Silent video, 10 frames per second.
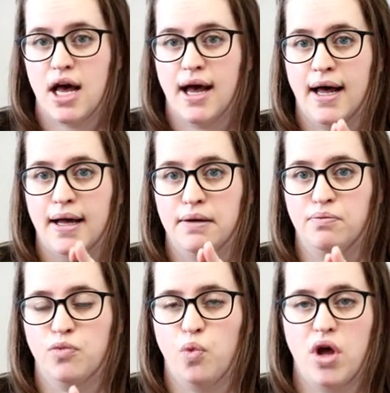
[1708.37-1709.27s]

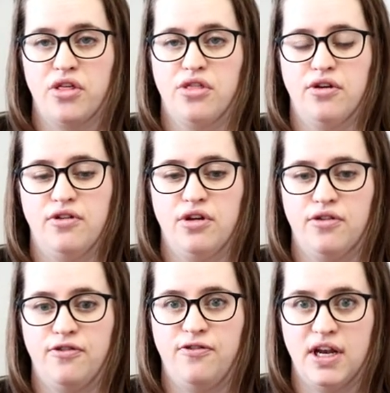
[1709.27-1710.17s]
with
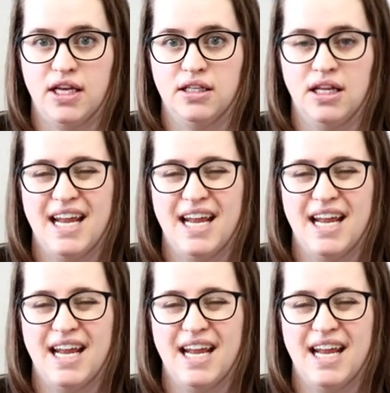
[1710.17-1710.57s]
fitted.